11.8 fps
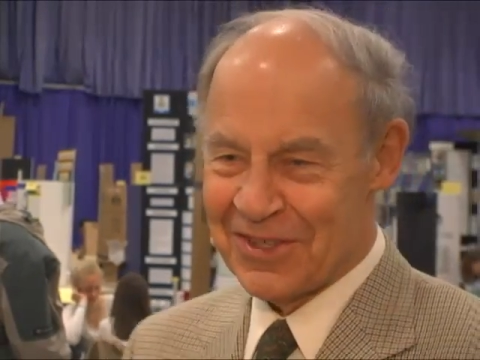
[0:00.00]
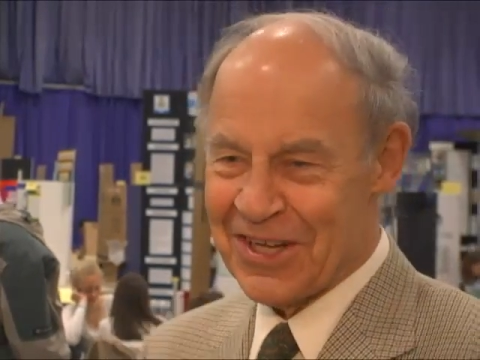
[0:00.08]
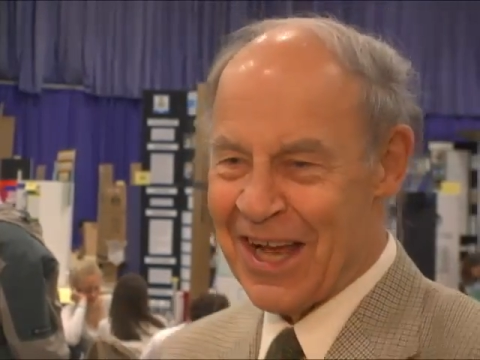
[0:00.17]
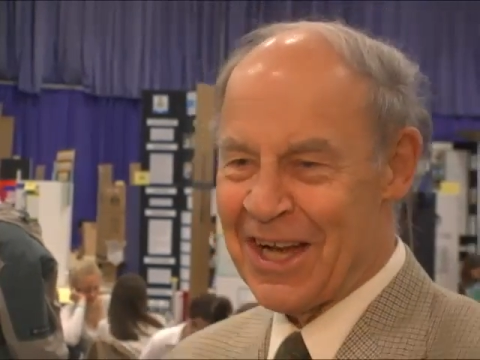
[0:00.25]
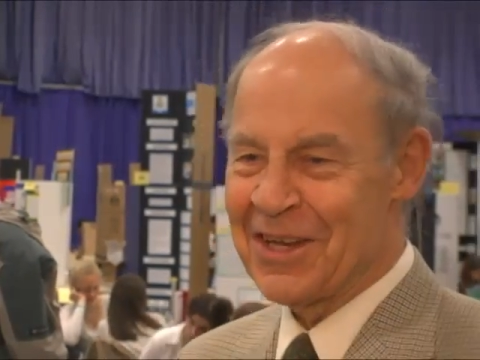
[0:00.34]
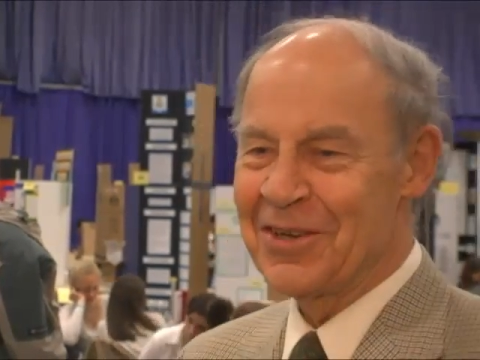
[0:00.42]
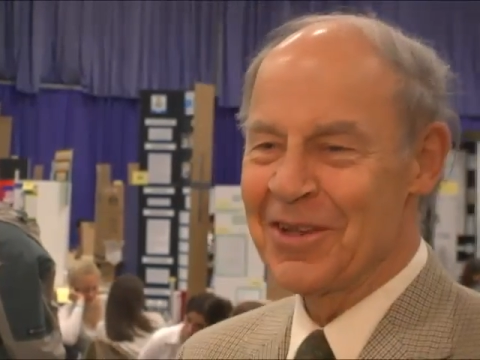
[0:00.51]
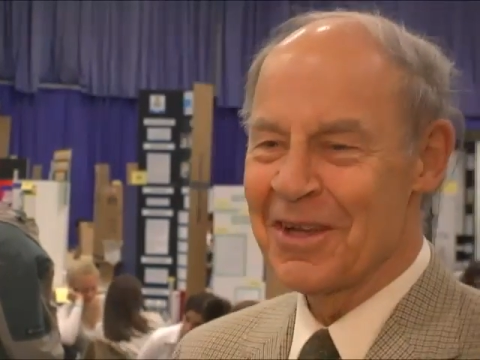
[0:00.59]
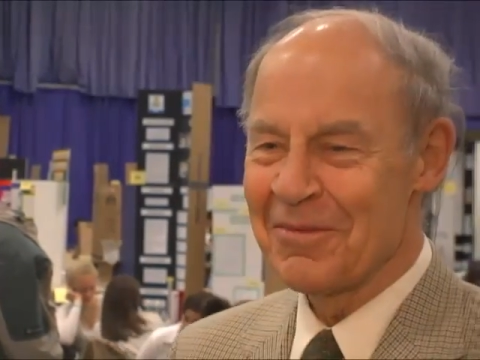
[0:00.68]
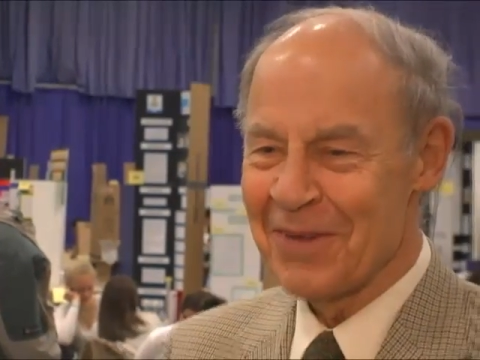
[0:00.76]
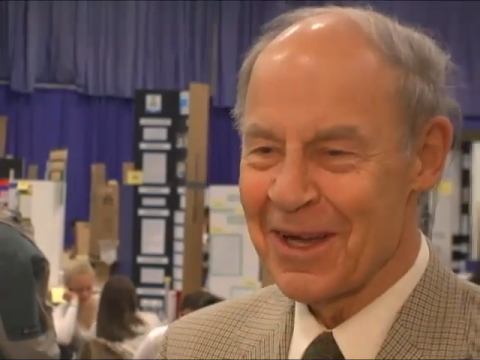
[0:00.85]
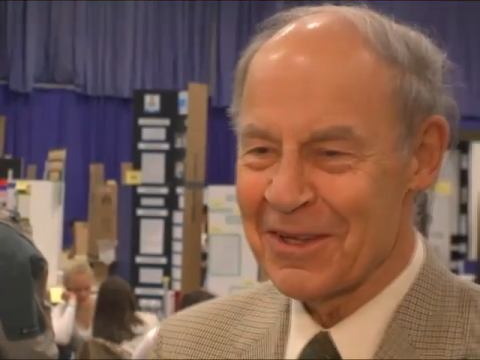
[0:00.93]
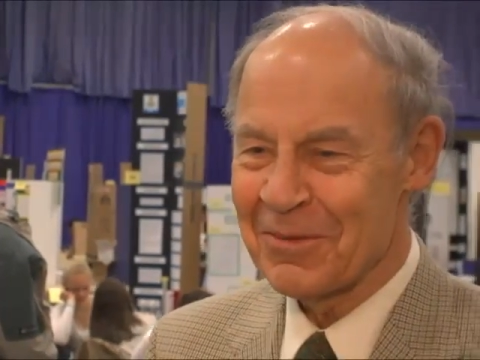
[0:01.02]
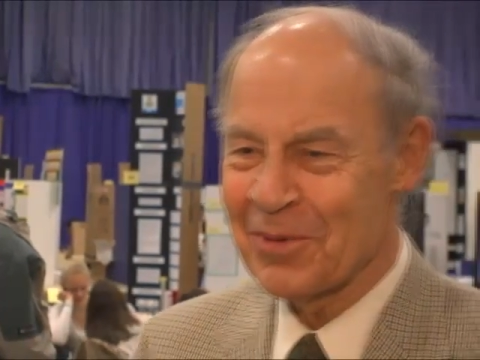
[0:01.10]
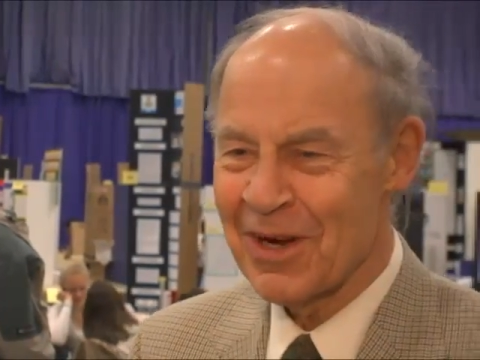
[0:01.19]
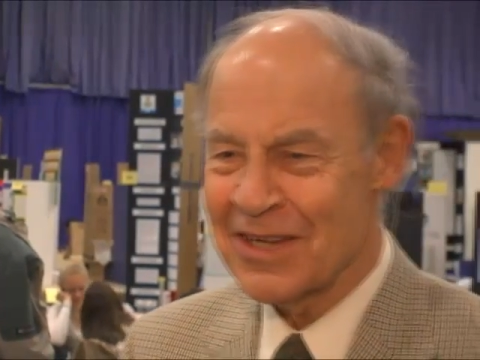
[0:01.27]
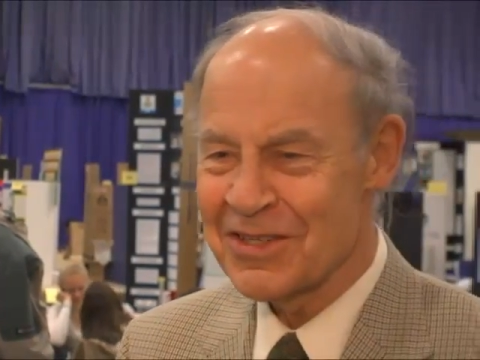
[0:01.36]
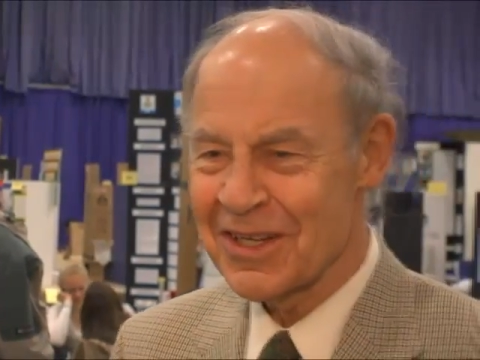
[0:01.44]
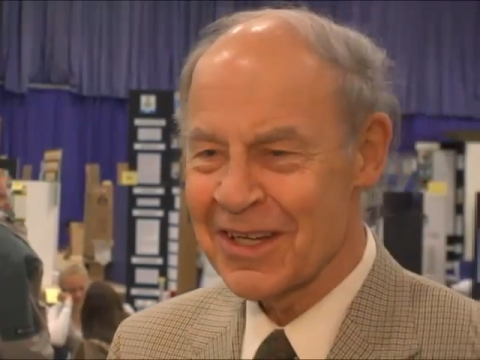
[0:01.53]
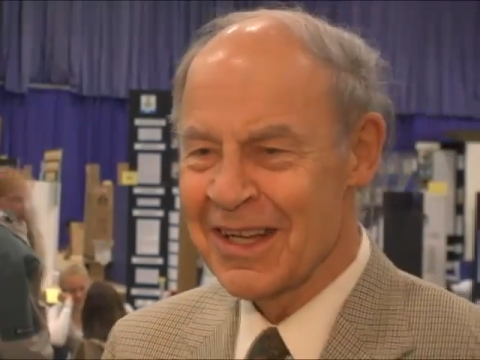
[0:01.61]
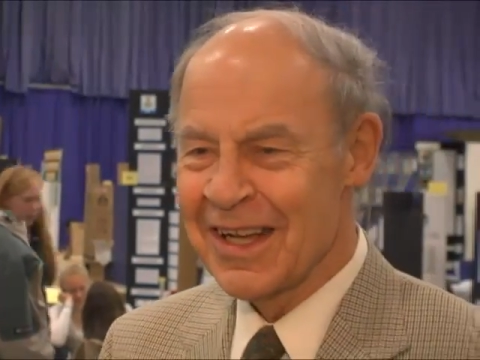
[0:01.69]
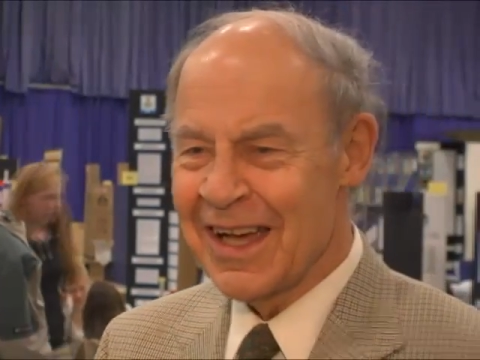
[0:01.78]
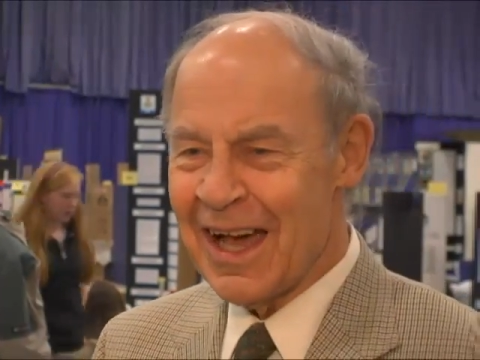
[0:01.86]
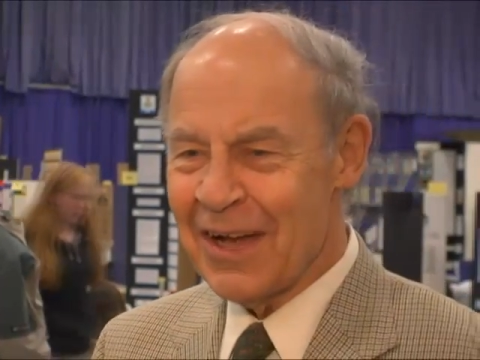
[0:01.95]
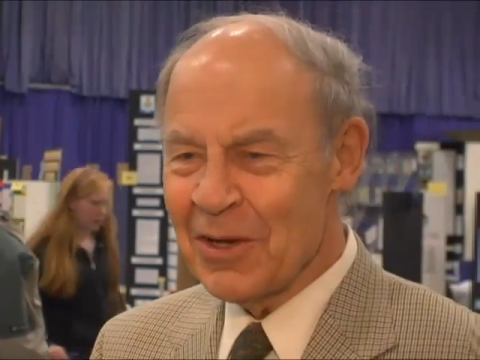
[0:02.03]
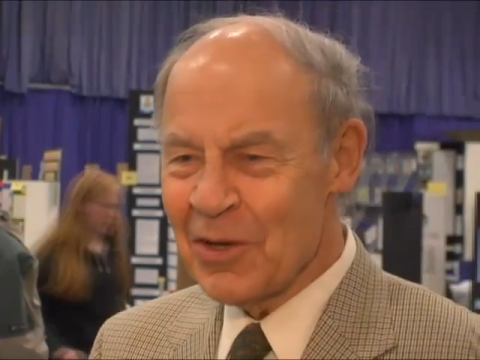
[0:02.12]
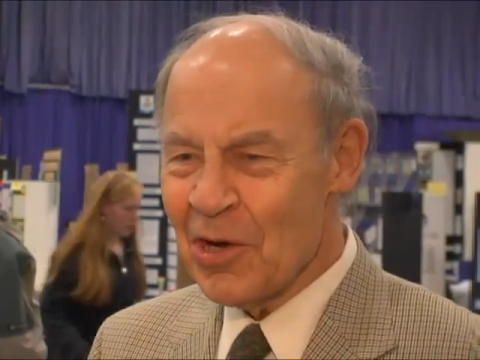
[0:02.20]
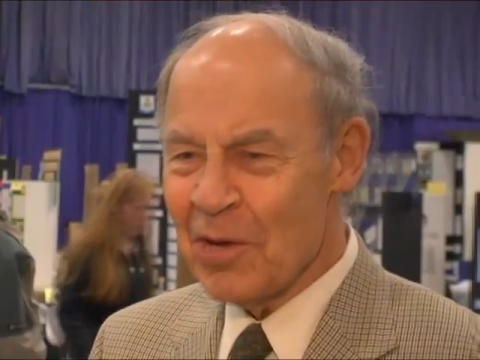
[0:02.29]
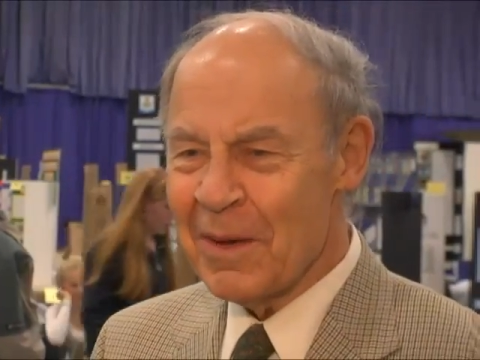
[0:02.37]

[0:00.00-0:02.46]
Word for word: chatting to them about their project, how did you go